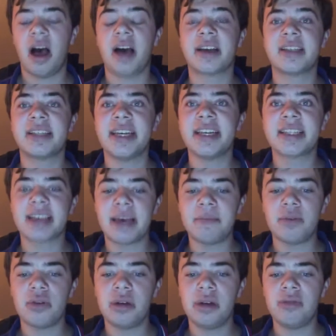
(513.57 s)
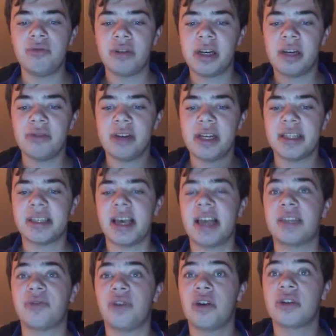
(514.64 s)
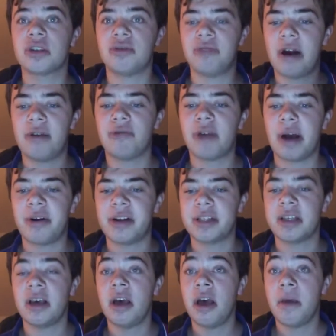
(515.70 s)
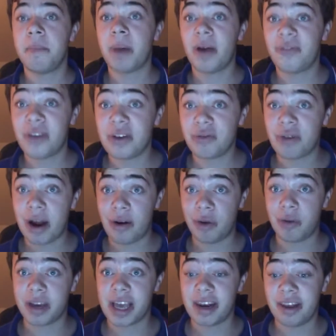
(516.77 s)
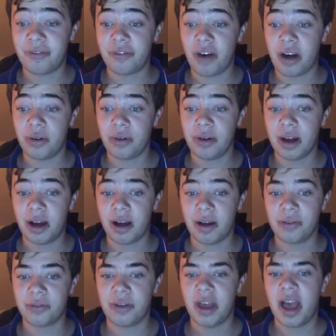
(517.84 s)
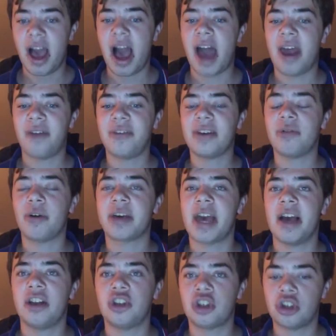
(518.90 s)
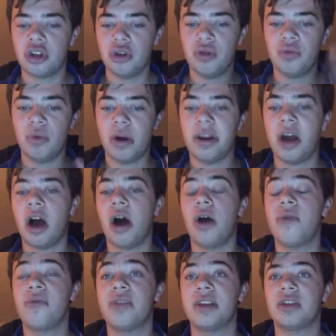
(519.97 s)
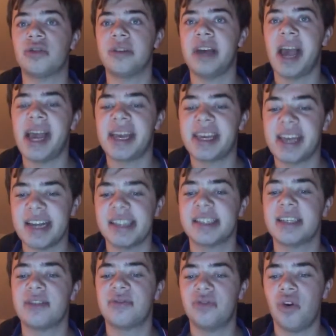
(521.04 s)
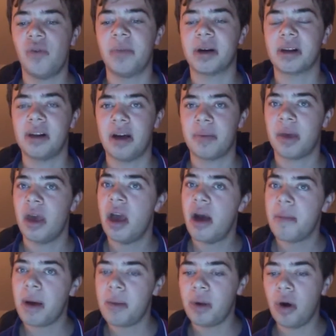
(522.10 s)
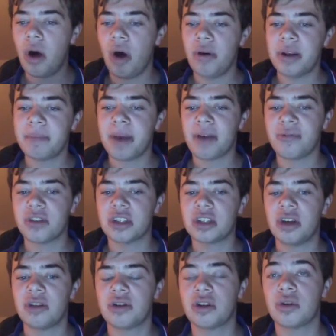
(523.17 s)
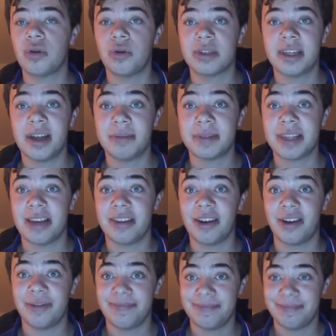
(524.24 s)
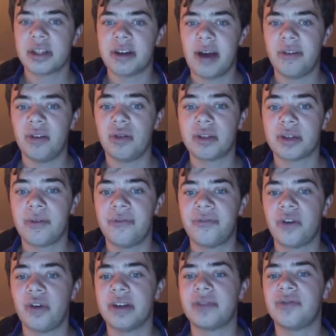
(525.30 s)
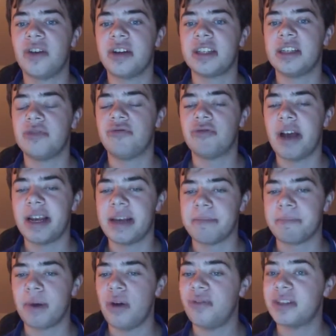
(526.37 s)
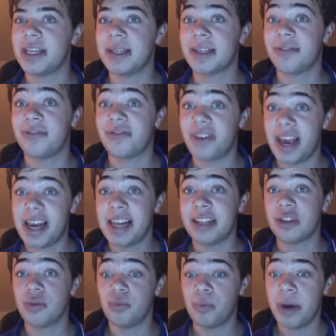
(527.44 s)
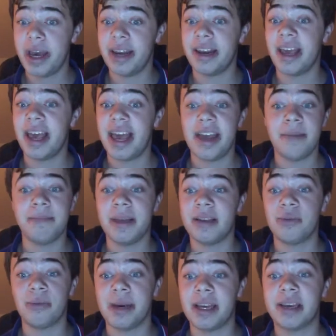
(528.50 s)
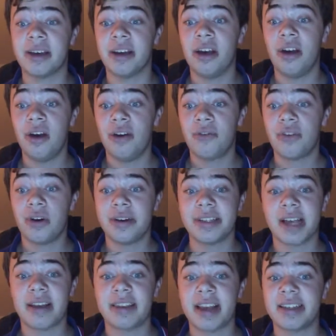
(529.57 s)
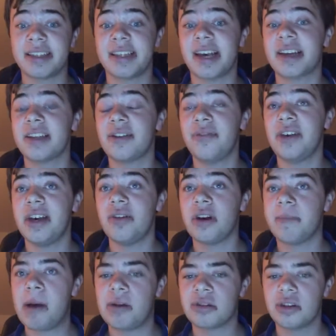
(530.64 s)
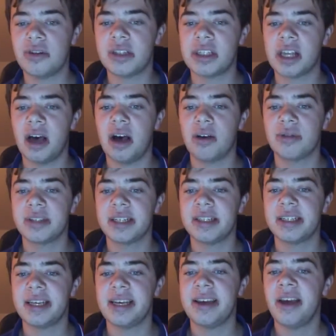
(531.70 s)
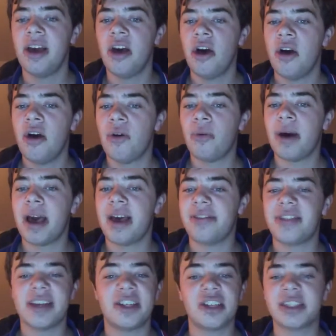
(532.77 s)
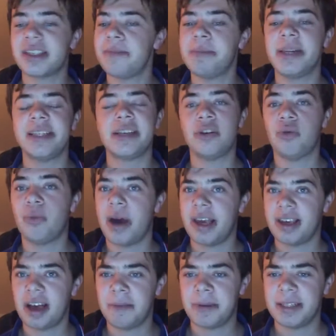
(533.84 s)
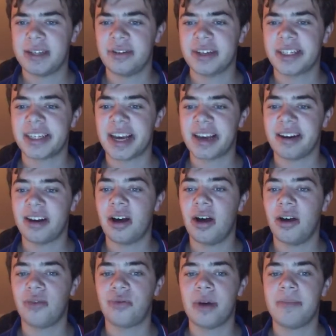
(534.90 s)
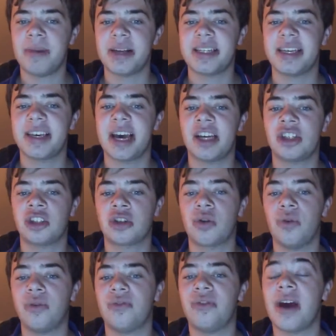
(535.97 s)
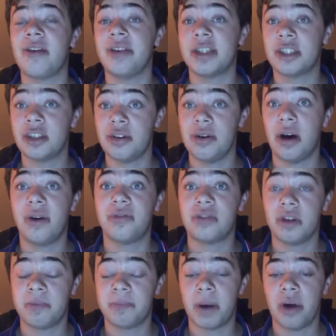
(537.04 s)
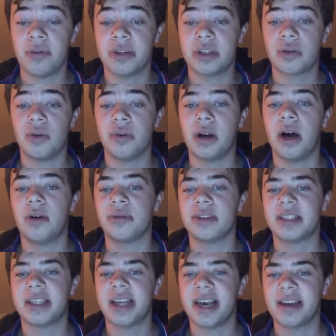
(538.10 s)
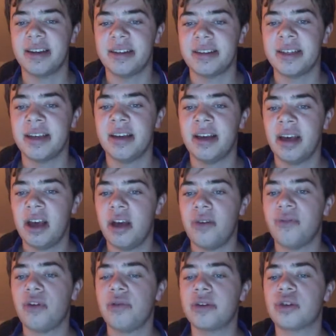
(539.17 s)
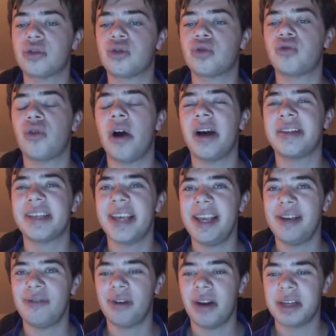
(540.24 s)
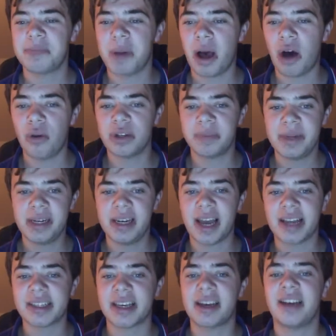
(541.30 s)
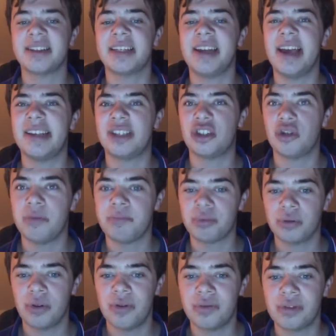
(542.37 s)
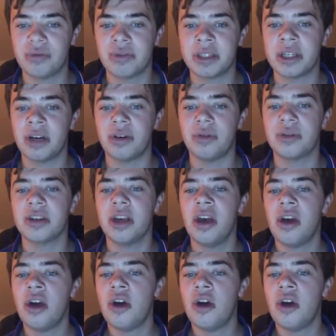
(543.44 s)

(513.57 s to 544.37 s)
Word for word: I can see this game being really, really tense, focused around Rowett, but I think Rowett will get the final laugh, and I think we'll get a two one home victory against his former club. But I'm not holding back for Stoke to cause an upset though. So now Nottingham Forest versus Reading, both teams failing to win in midweek. Forest had their second defeat on the bounce, losing to Hull City, where they just simply didn't wake up until the second half, where Matty Cash scored very soon after Bowen scored Hull's second. Forest tried to equalise but ultimately lacked a cutting edge to improve the result.